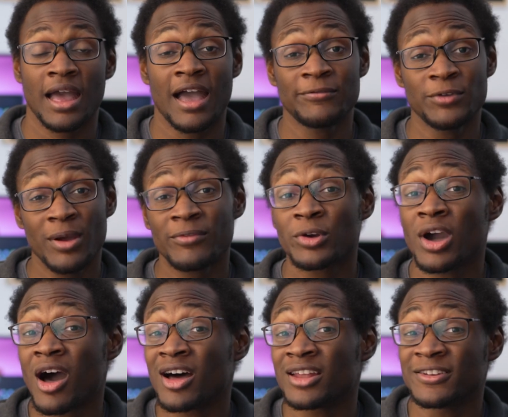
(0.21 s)
Have you ever
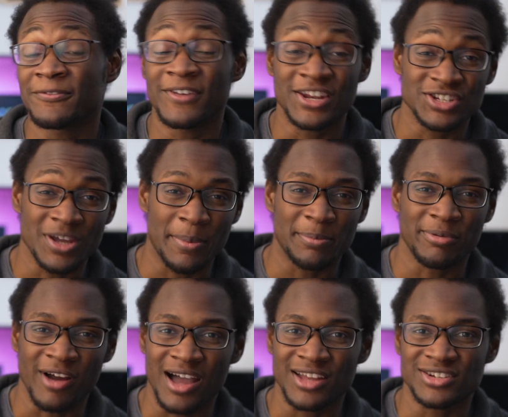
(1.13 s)
gone to finish up a
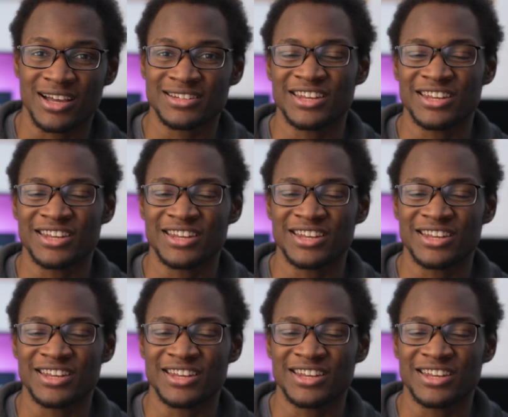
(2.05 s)
project